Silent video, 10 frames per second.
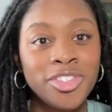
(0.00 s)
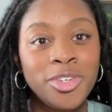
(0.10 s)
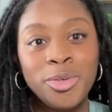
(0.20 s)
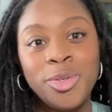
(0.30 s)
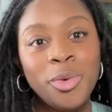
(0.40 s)

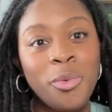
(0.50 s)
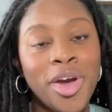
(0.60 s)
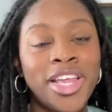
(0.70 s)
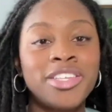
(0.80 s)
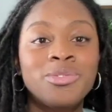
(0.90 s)
You do
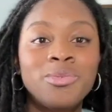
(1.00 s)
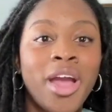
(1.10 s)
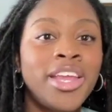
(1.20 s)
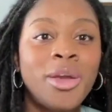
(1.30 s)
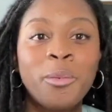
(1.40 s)
what is
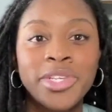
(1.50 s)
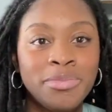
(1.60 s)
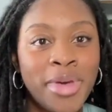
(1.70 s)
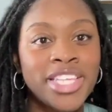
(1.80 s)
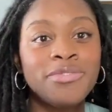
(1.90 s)
right and what's
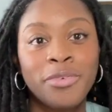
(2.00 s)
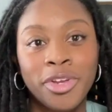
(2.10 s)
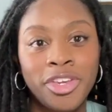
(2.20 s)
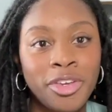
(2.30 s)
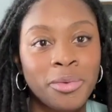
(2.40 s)
best for
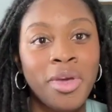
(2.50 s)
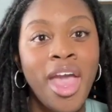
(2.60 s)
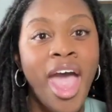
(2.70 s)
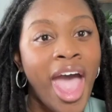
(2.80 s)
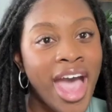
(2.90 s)
you
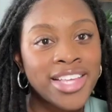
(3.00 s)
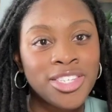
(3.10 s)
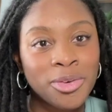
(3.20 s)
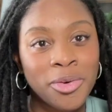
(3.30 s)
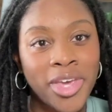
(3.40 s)
as
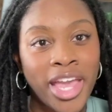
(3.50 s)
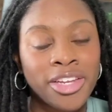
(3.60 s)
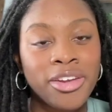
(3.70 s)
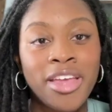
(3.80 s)
a creator.